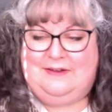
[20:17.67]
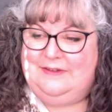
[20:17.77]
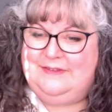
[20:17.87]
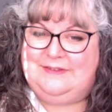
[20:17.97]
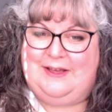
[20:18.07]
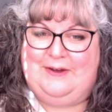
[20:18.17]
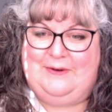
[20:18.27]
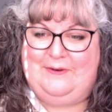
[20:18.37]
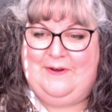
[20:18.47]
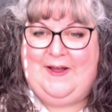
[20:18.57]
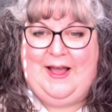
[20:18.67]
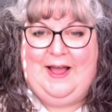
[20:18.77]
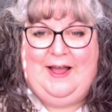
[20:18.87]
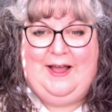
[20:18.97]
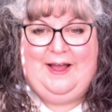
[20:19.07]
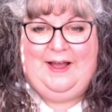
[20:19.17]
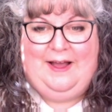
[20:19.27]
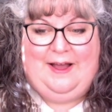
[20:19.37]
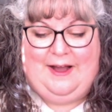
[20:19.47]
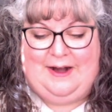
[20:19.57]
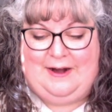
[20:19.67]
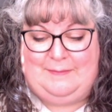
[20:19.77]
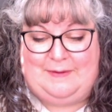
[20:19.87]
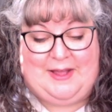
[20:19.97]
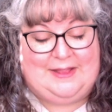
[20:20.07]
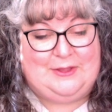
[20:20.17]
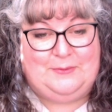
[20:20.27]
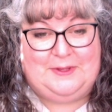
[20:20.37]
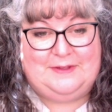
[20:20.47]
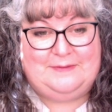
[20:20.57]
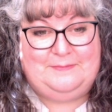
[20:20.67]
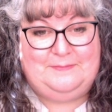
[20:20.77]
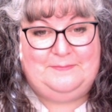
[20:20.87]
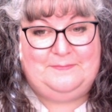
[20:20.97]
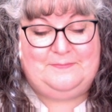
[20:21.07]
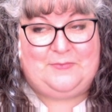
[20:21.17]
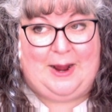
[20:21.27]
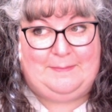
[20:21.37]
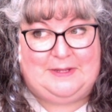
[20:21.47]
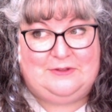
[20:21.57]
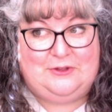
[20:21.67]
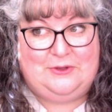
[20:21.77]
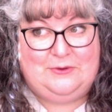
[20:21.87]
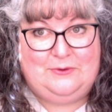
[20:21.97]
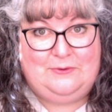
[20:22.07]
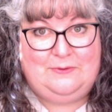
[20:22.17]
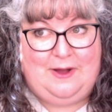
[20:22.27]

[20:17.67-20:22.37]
So I've got a little bit of wrapping to do.